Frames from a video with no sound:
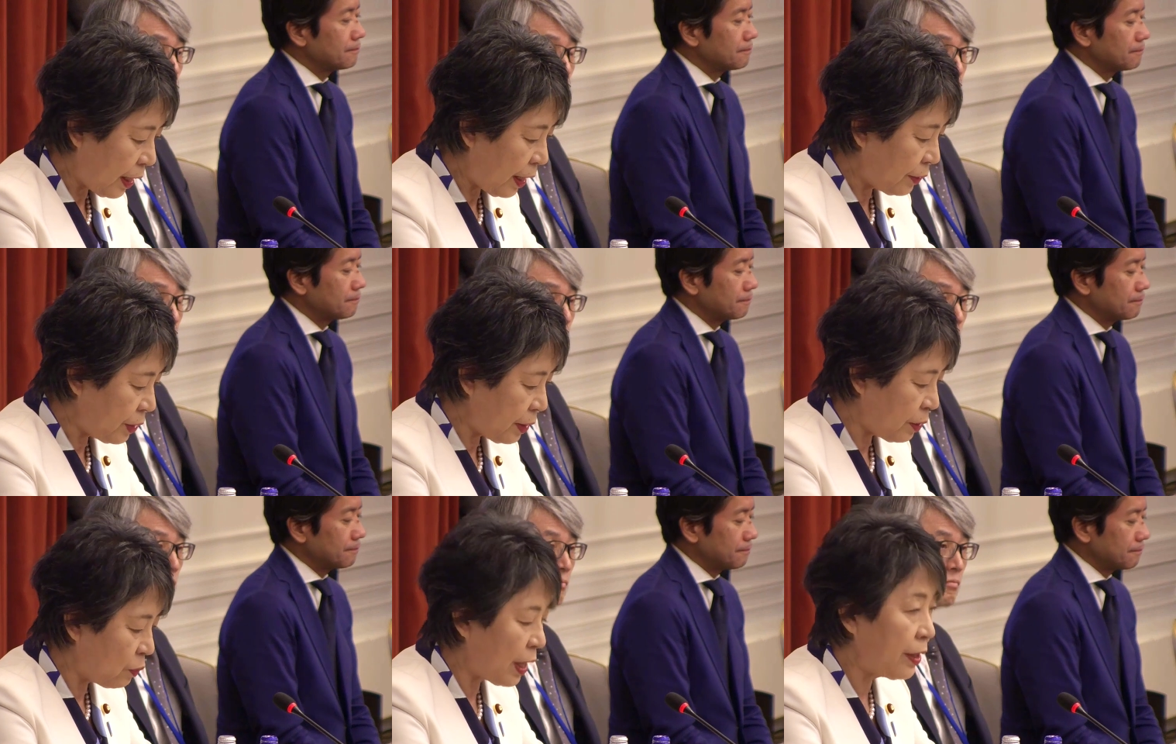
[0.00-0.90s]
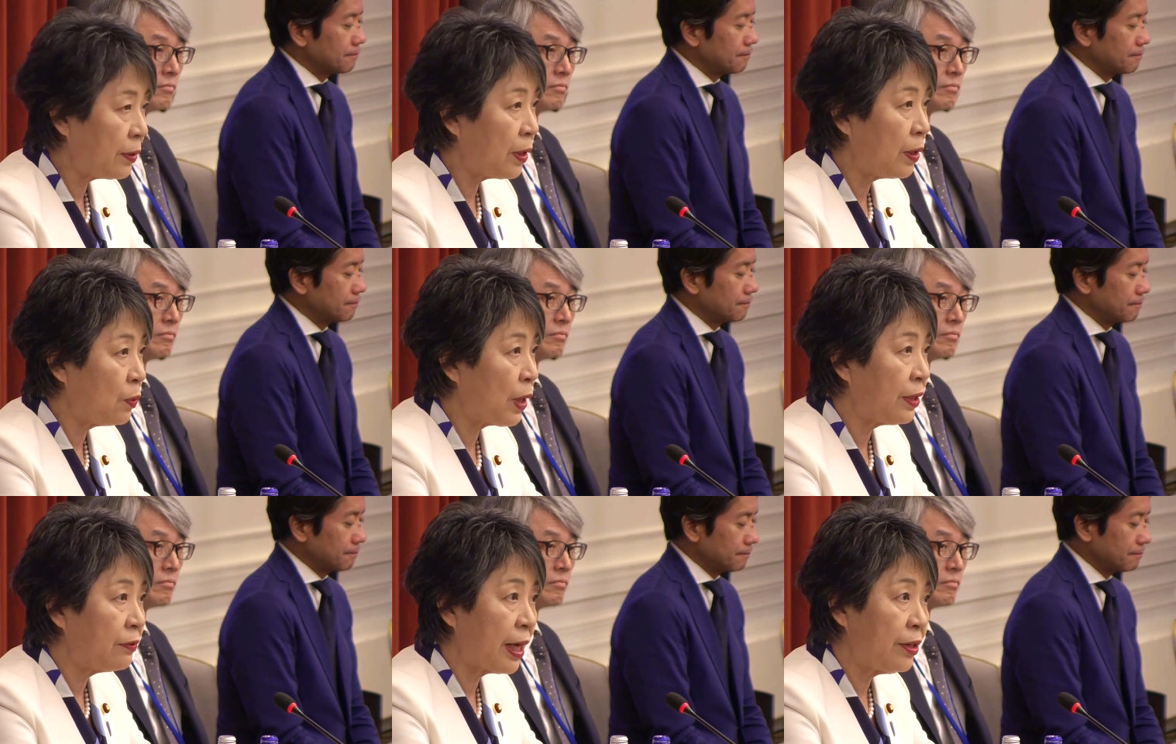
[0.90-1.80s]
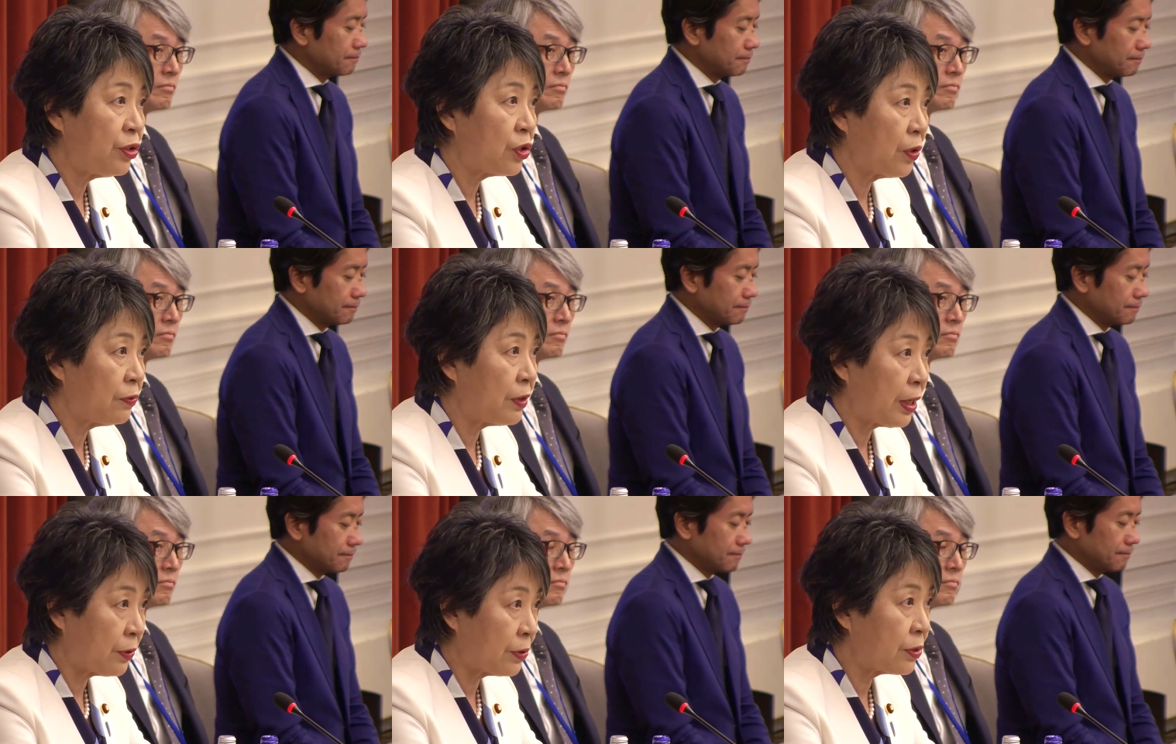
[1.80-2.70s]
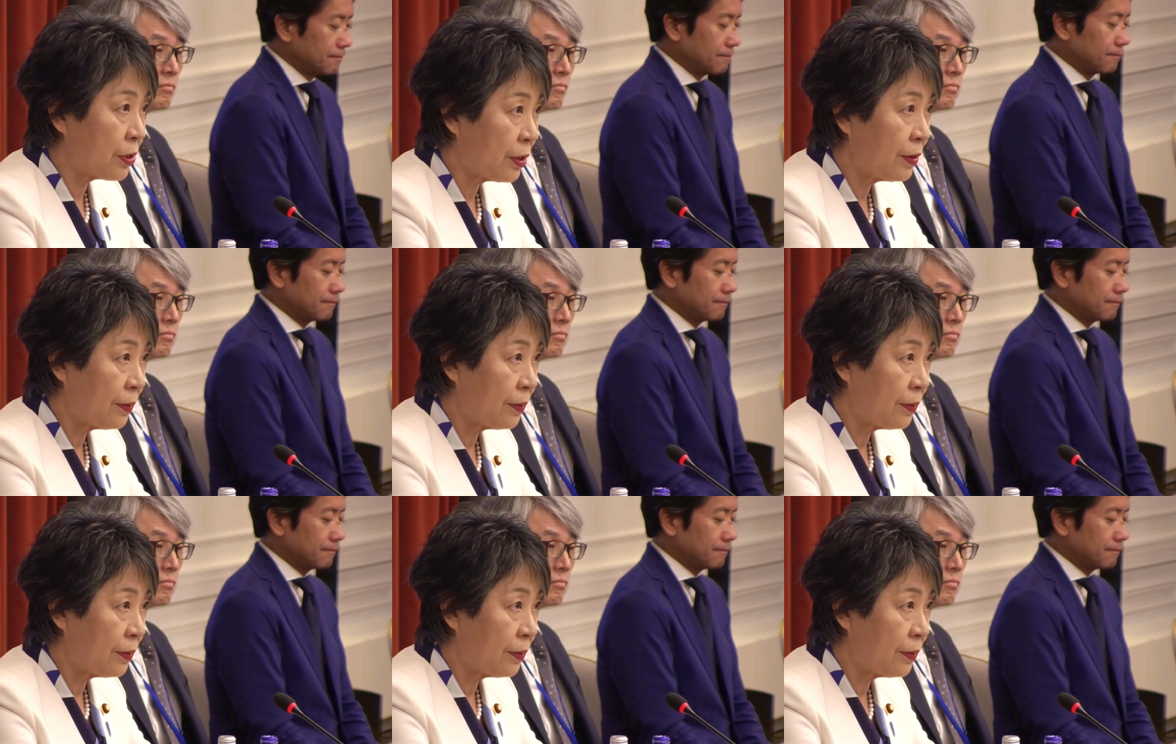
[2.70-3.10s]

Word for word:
Speaker 1: and in a wide range of fields.